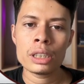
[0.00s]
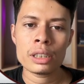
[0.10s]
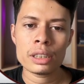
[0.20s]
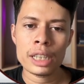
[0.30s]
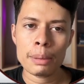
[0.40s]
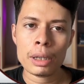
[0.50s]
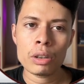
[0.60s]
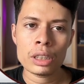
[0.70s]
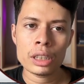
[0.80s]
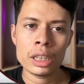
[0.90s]
server
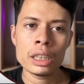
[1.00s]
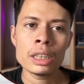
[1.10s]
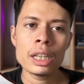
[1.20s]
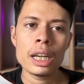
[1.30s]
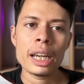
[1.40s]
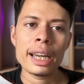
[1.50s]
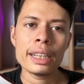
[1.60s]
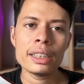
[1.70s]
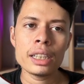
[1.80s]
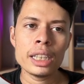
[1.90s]
container.
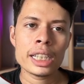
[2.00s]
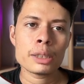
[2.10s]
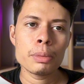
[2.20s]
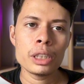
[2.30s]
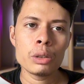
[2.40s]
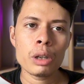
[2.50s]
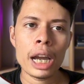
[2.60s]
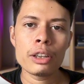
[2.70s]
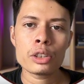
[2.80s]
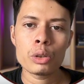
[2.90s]
And in the next video
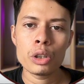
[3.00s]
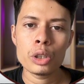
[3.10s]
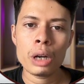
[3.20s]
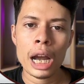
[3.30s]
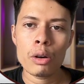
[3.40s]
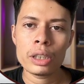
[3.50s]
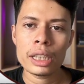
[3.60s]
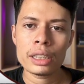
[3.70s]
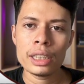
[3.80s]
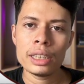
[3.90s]
I will show you how we
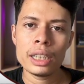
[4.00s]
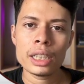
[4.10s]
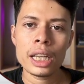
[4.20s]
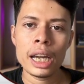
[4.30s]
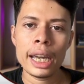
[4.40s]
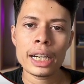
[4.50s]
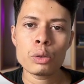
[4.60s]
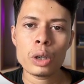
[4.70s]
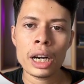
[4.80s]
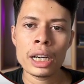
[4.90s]
can create the add
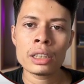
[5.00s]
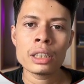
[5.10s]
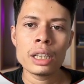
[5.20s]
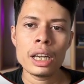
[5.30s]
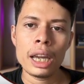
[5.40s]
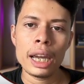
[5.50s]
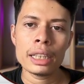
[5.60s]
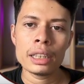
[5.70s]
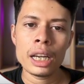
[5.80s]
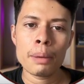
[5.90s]
to cart
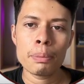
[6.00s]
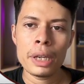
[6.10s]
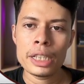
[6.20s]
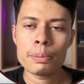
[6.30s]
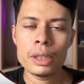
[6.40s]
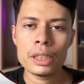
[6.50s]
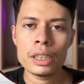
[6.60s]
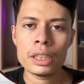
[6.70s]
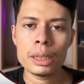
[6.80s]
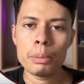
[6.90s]
and the page
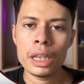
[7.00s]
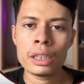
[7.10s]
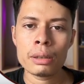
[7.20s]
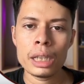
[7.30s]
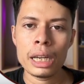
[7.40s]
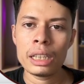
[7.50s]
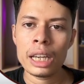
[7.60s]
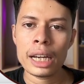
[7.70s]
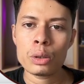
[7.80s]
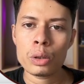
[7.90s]
visit event,
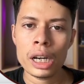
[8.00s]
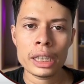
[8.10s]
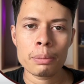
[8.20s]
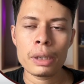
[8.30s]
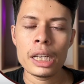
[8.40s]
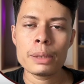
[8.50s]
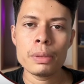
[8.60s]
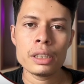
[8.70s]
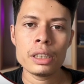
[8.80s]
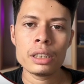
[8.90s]
add to cart and page
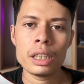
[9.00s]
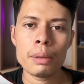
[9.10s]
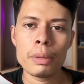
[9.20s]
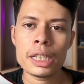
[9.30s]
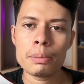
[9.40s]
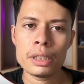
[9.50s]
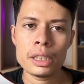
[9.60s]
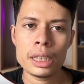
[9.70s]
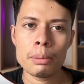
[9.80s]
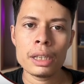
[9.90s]
visit
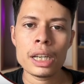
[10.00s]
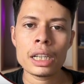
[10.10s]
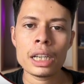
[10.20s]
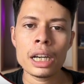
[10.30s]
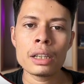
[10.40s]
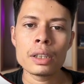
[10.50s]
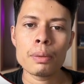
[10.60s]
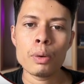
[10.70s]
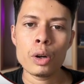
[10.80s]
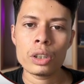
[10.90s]
event data
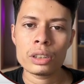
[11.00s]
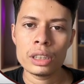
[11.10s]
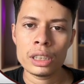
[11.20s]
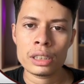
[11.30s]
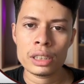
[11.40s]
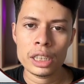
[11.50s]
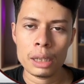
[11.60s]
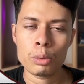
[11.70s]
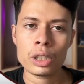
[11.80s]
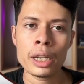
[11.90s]
for this
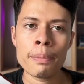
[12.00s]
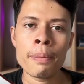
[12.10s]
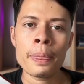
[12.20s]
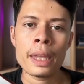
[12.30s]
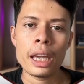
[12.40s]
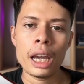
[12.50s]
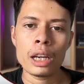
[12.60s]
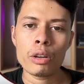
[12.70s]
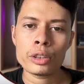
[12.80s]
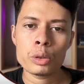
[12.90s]
setup. Okay,
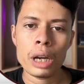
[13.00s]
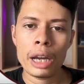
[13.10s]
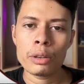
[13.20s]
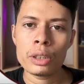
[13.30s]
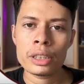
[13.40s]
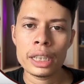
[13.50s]
and also I will